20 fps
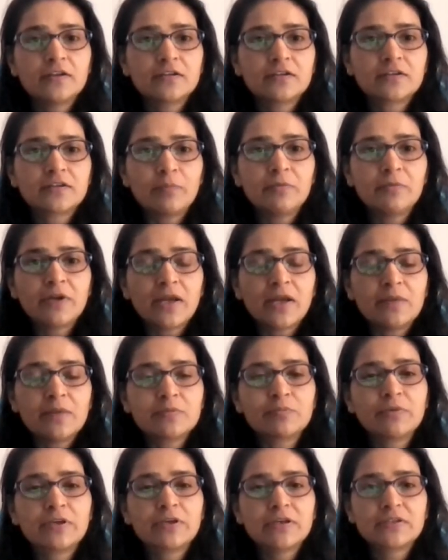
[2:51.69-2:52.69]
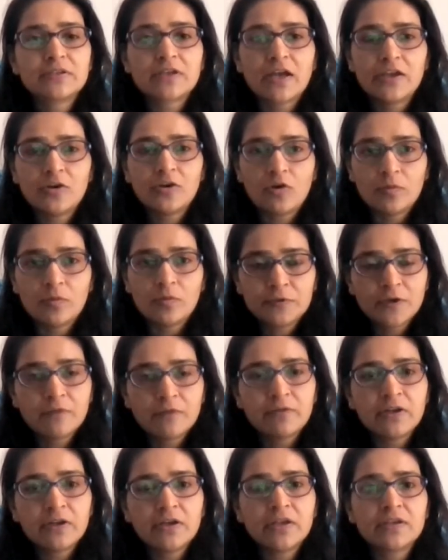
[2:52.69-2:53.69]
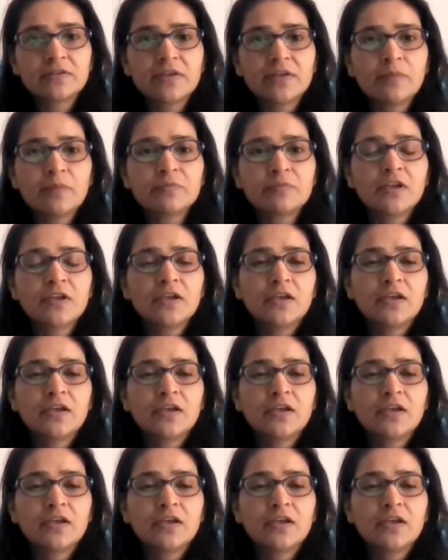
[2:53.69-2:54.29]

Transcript: Sometimes mm-hmm. because I observed in exams,